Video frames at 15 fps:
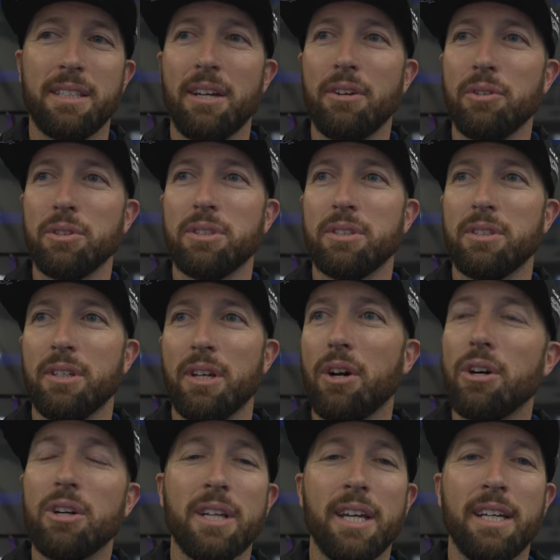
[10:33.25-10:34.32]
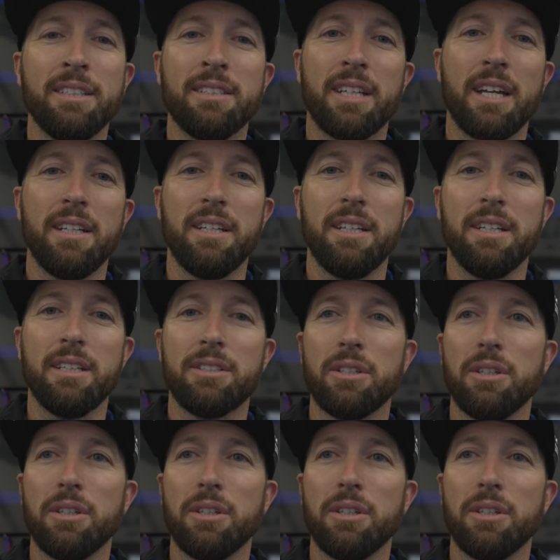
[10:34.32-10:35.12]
That was all Hayden's idea.